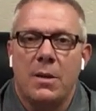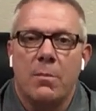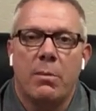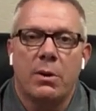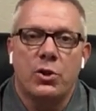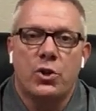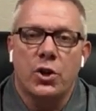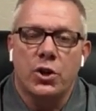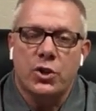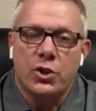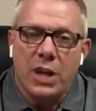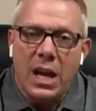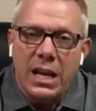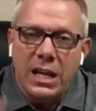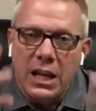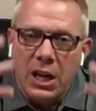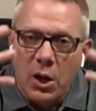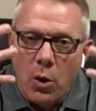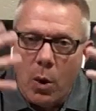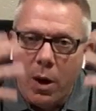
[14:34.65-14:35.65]
But just
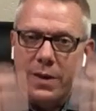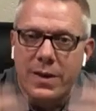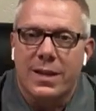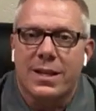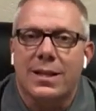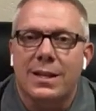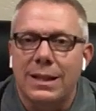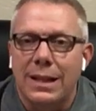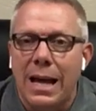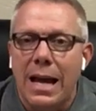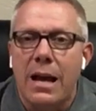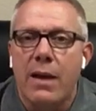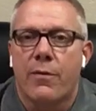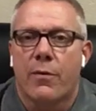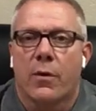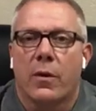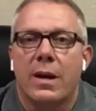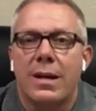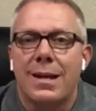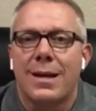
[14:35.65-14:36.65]
taking away the
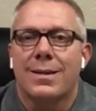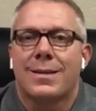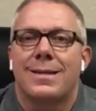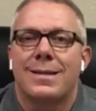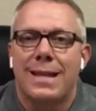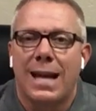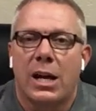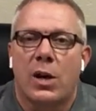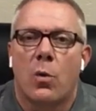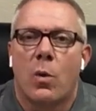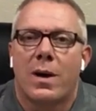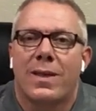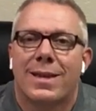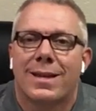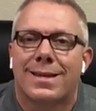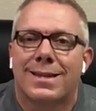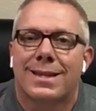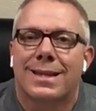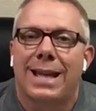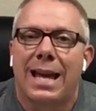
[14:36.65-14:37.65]
slavery doesn't take away the
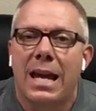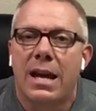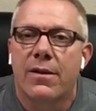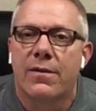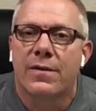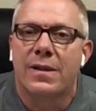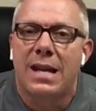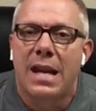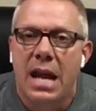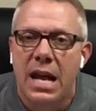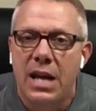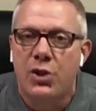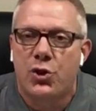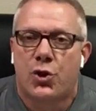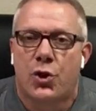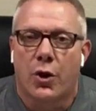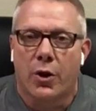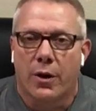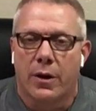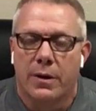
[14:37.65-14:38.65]
slave
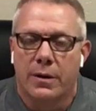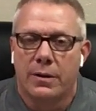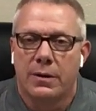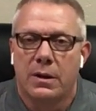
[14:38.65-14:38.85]
nature.